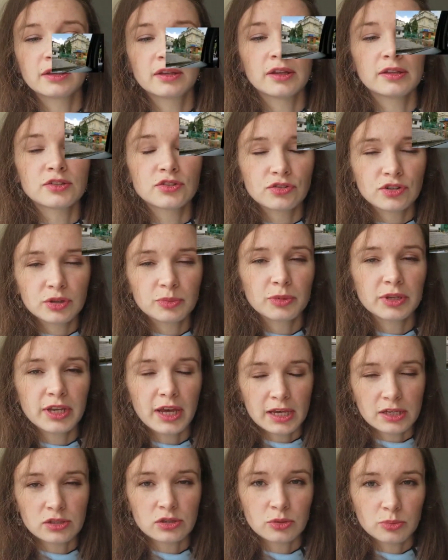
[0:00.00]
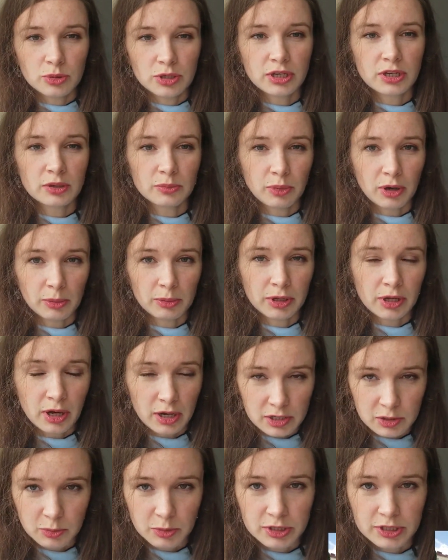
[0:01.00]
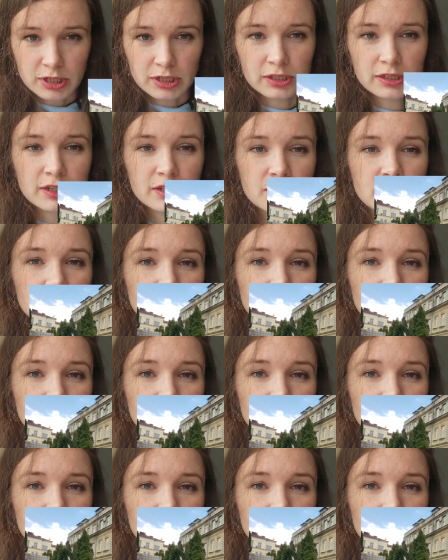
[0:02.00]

the treatment has to be in public hospital. This is